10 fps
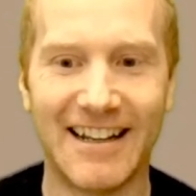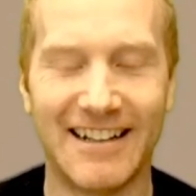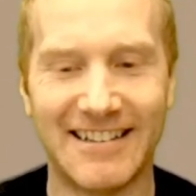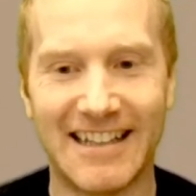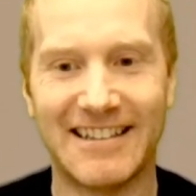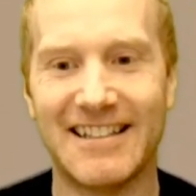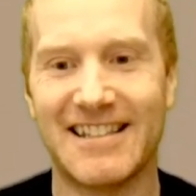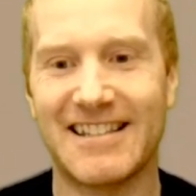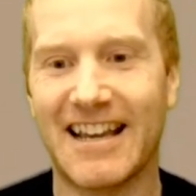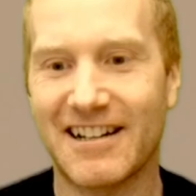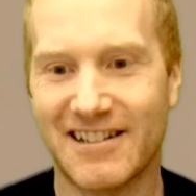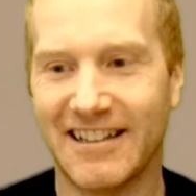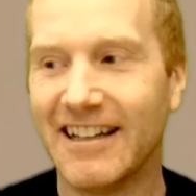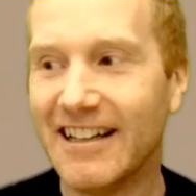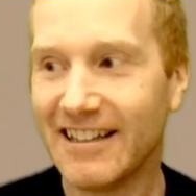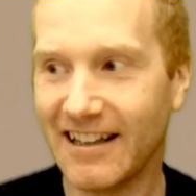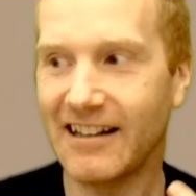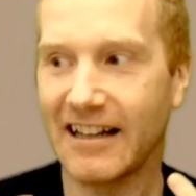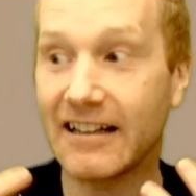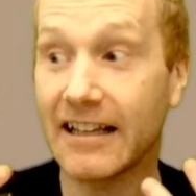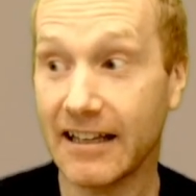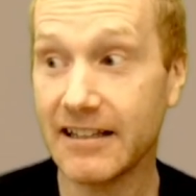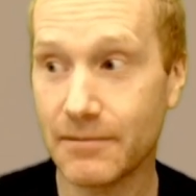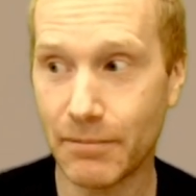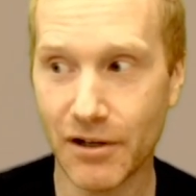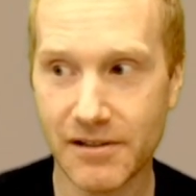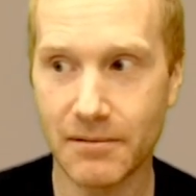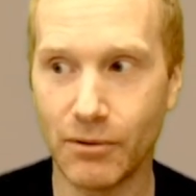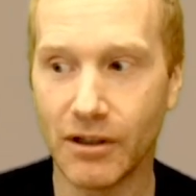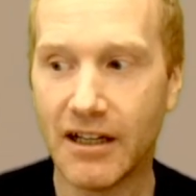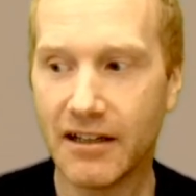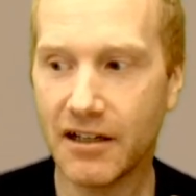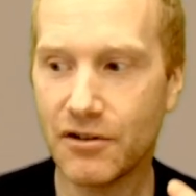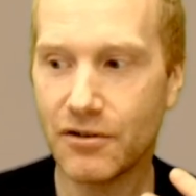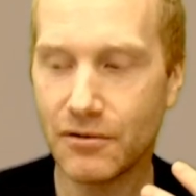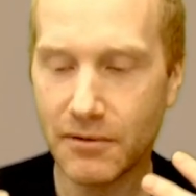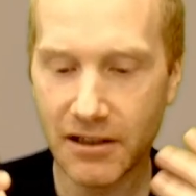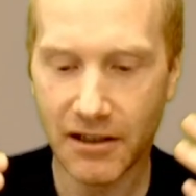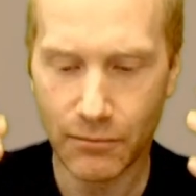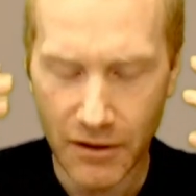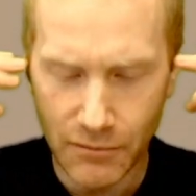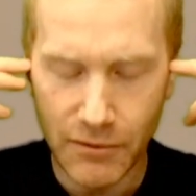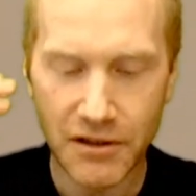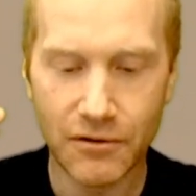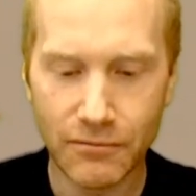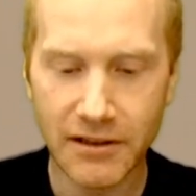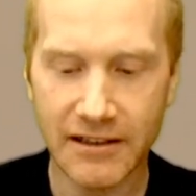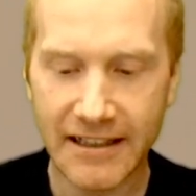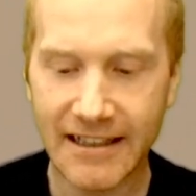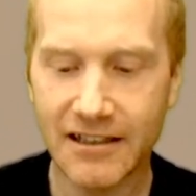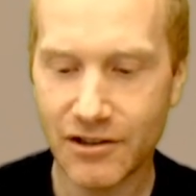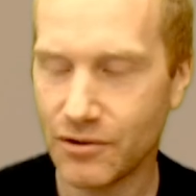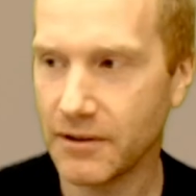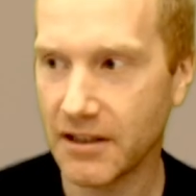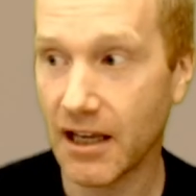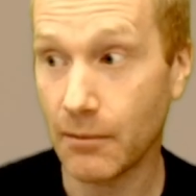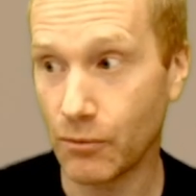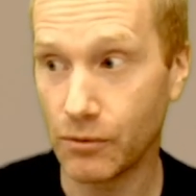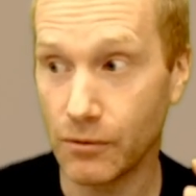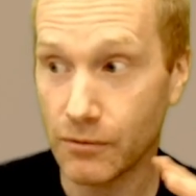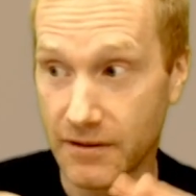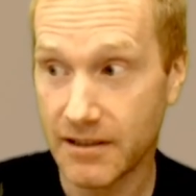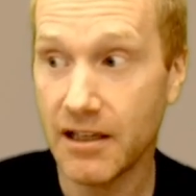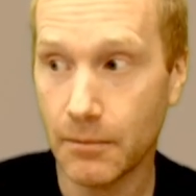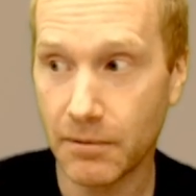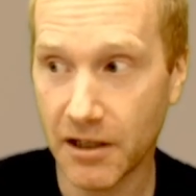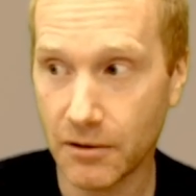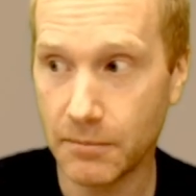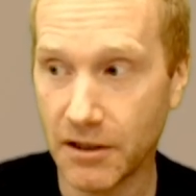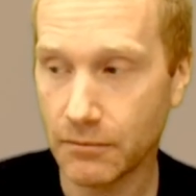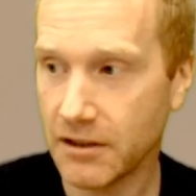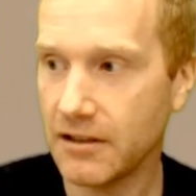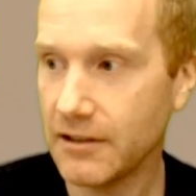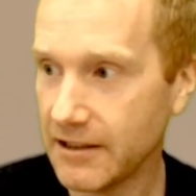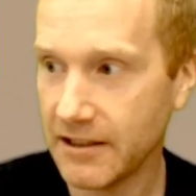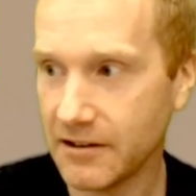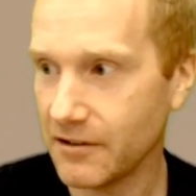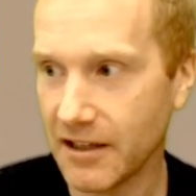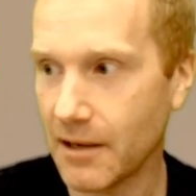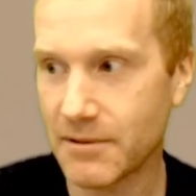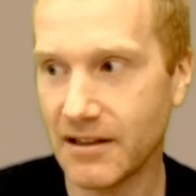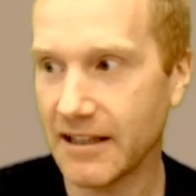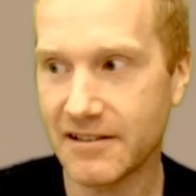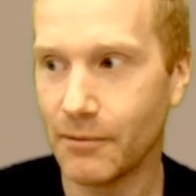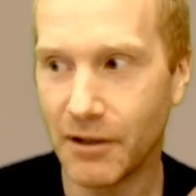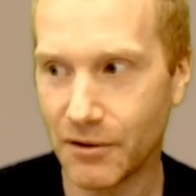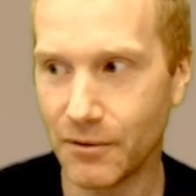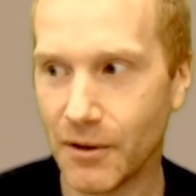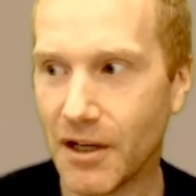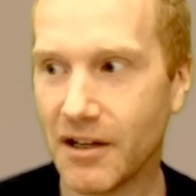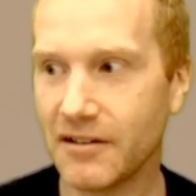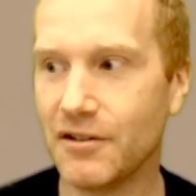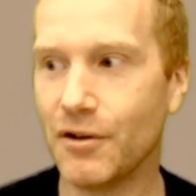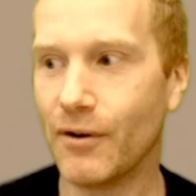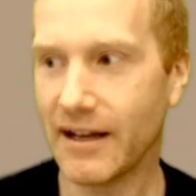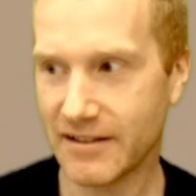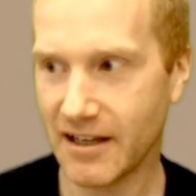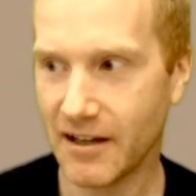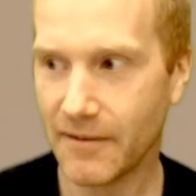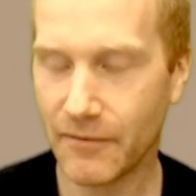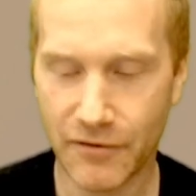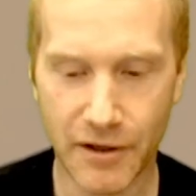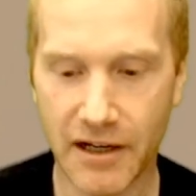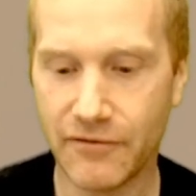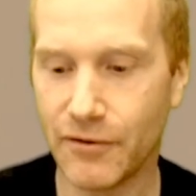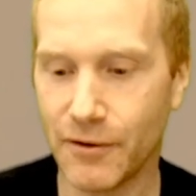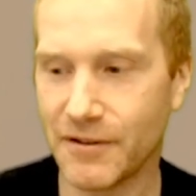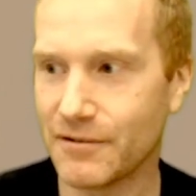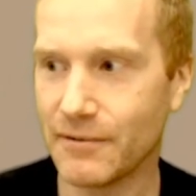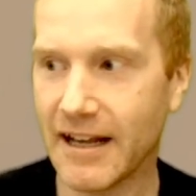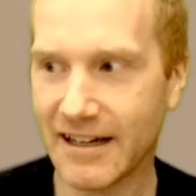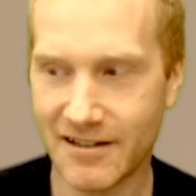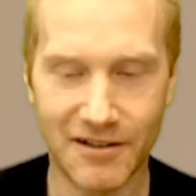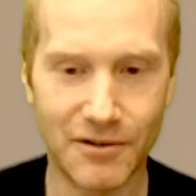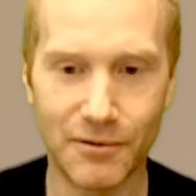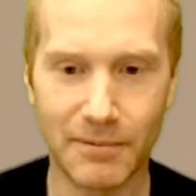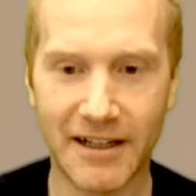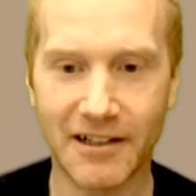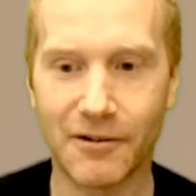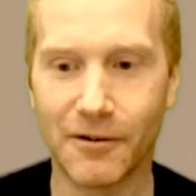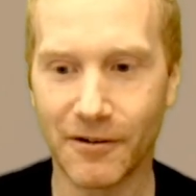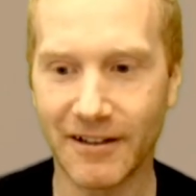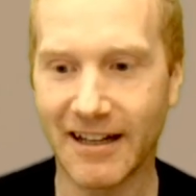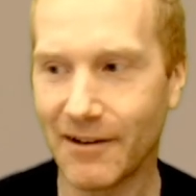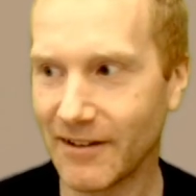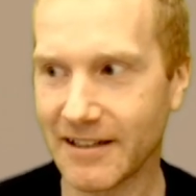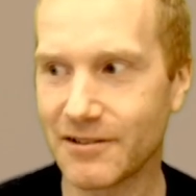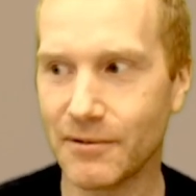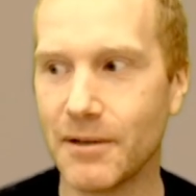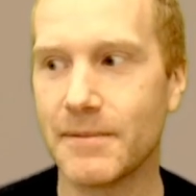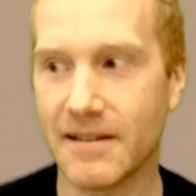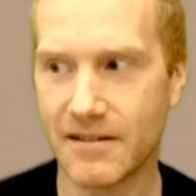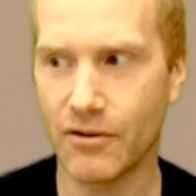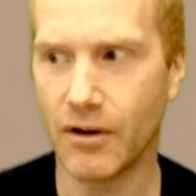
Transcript: that this is actually like is possible. And you should really, when you're really into a game or see a player being really into the games, like someone who has a very averse reaction to playing a horror game like screams and so